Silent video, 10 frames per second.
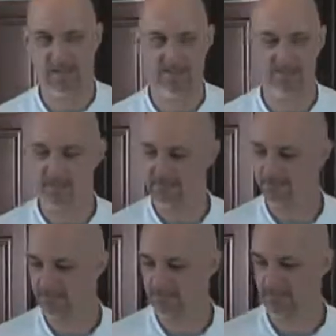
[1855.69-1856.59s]
That's it.
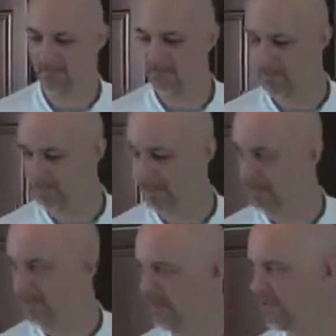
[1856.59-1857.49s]

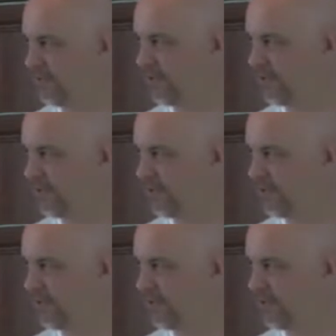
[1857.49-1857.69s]
Did I just